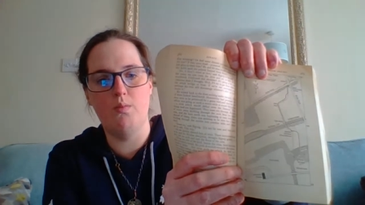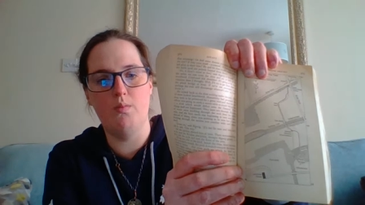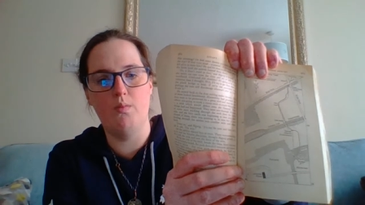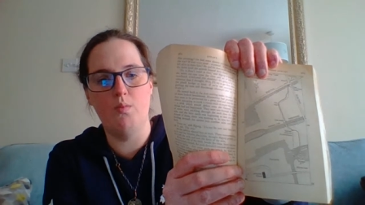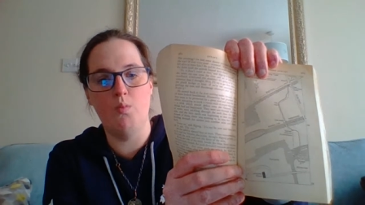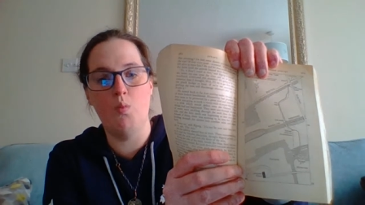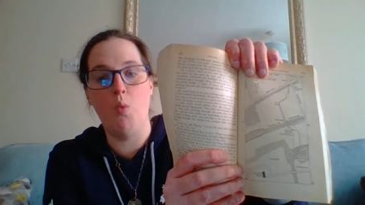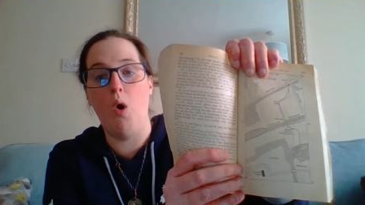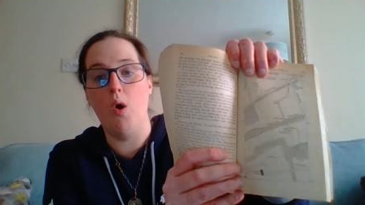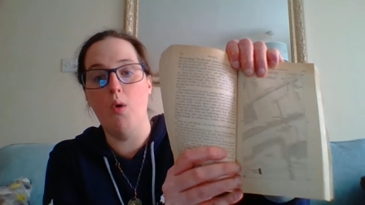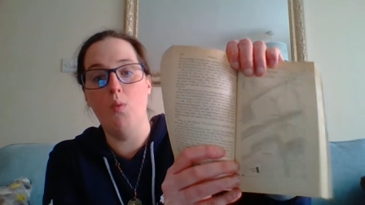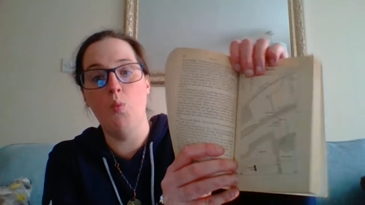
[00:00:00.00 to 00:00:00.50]

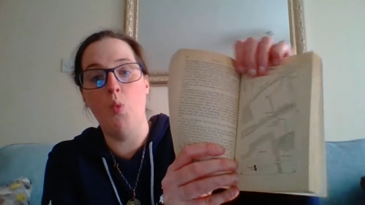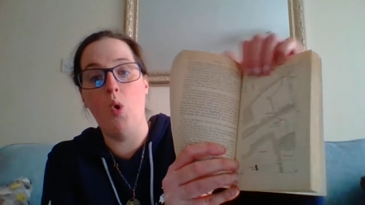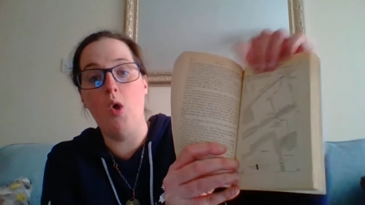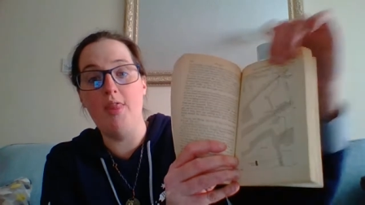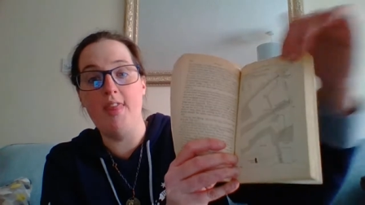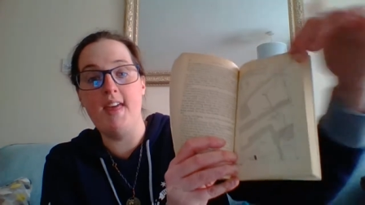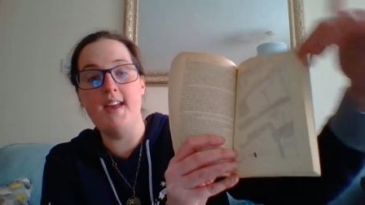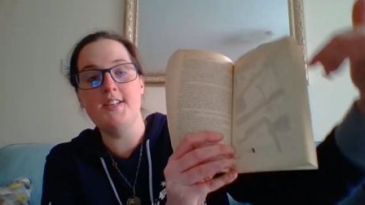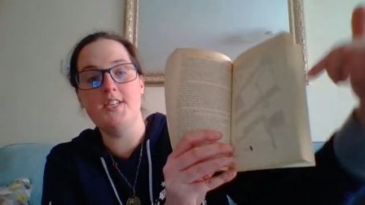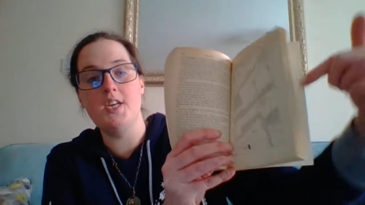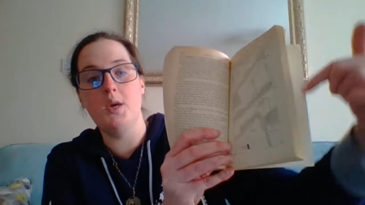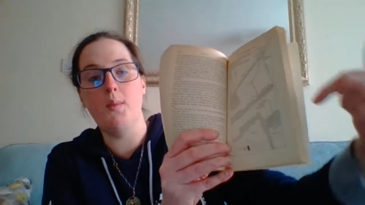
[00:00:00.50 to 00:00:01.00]
what what
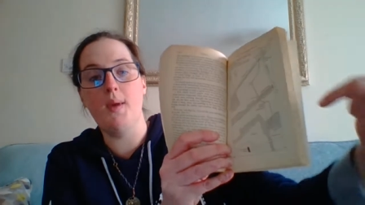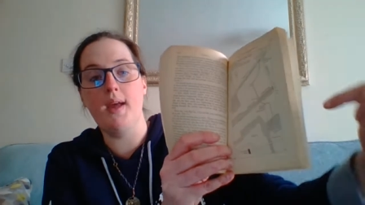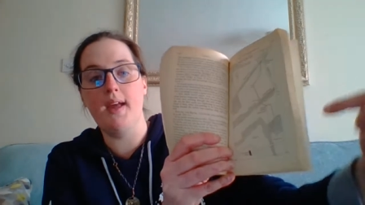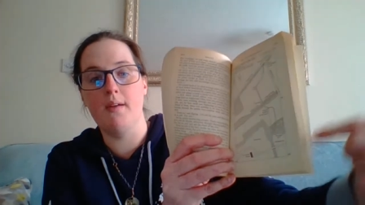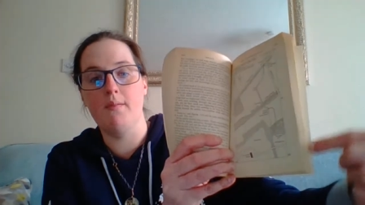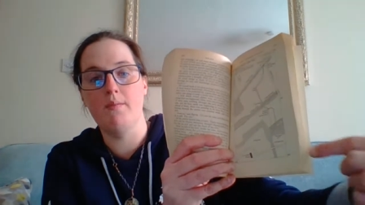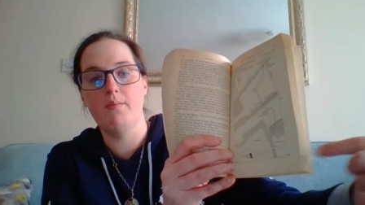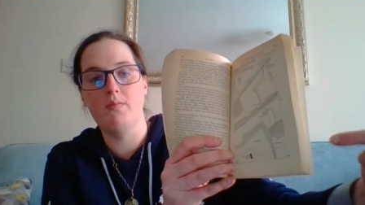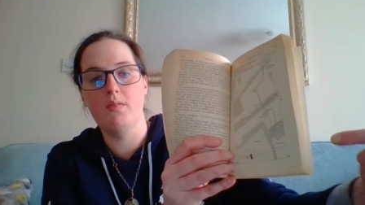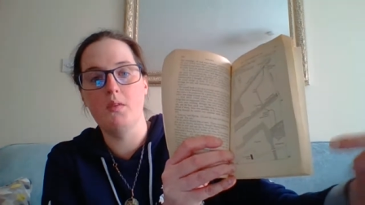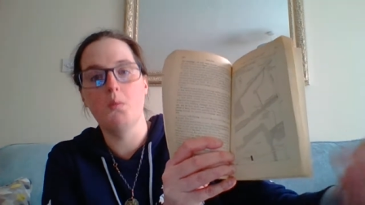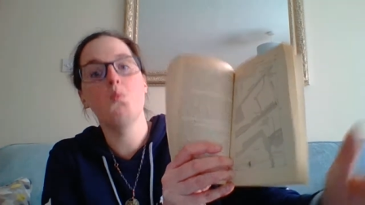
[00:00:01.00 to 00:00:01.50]
they're doing,
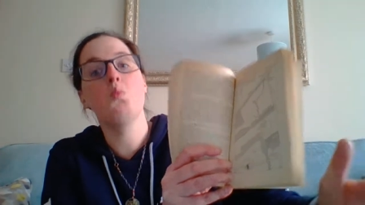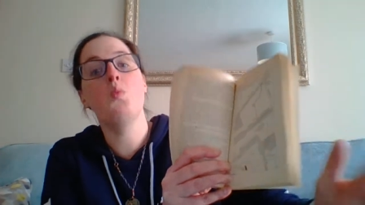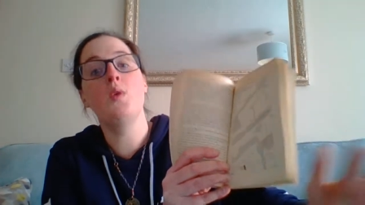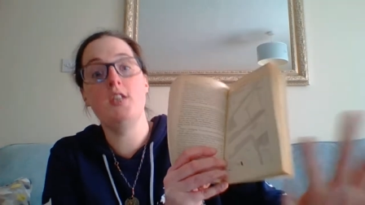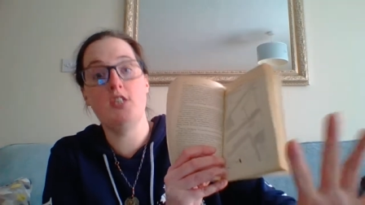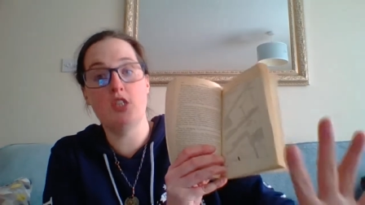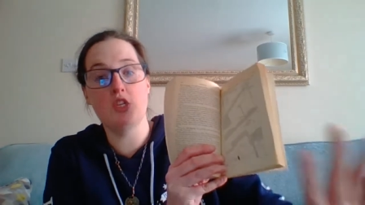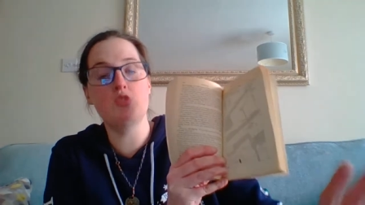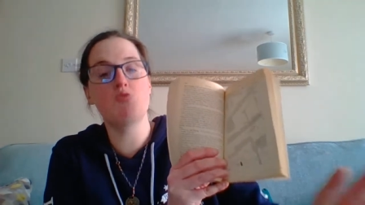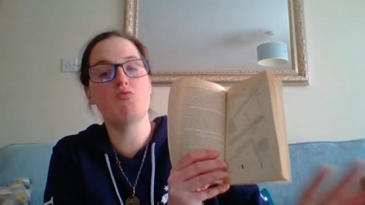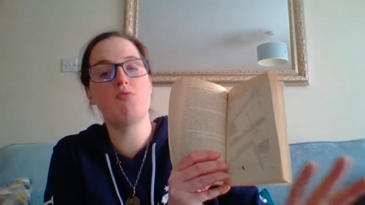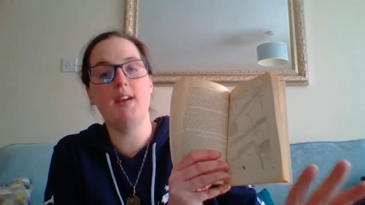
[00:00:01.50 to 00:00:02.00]

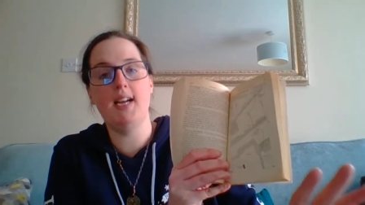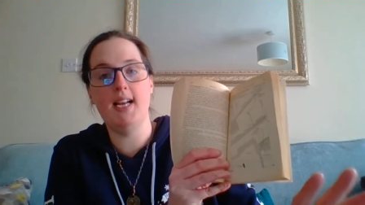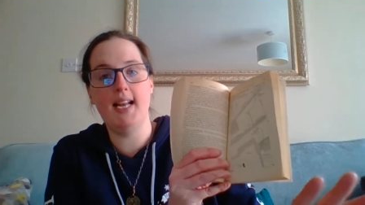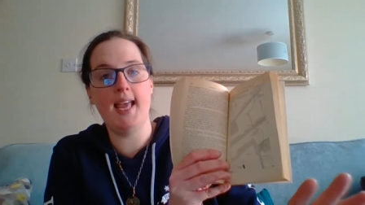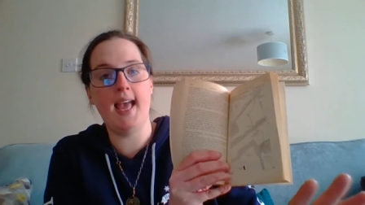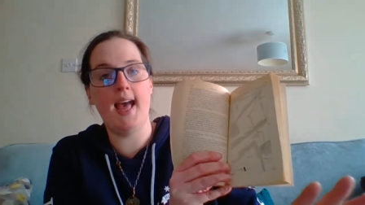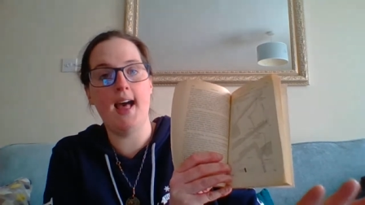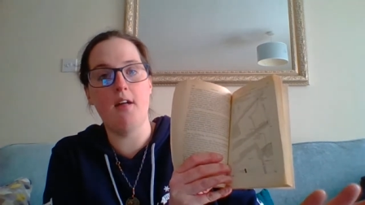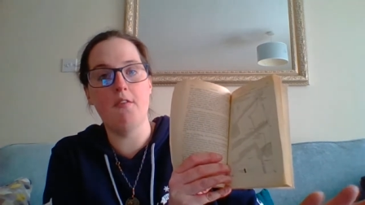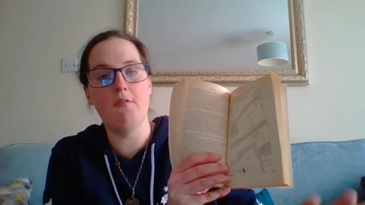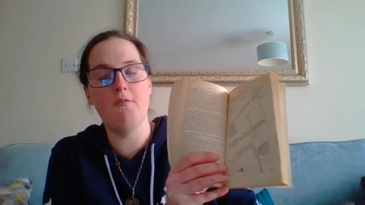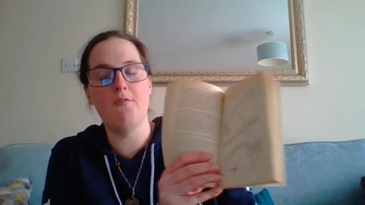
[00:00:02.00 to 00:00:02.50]
which is really
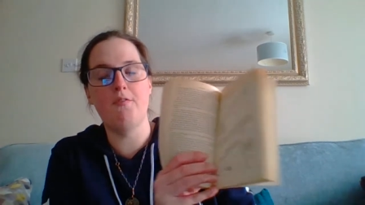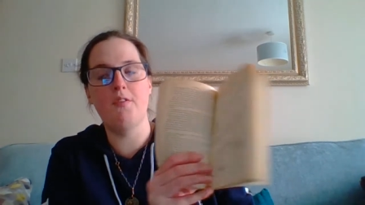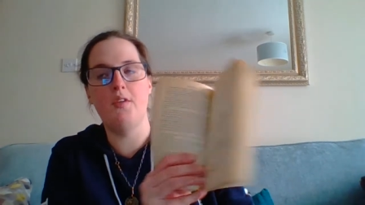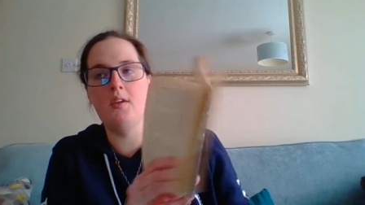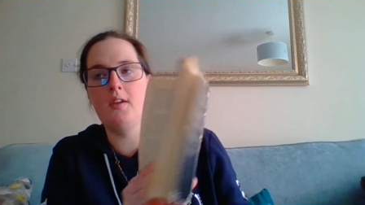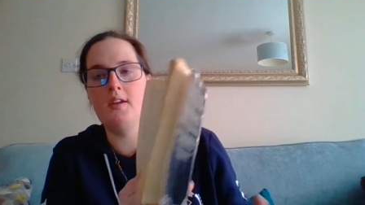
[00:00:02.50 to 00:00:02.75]
helpful.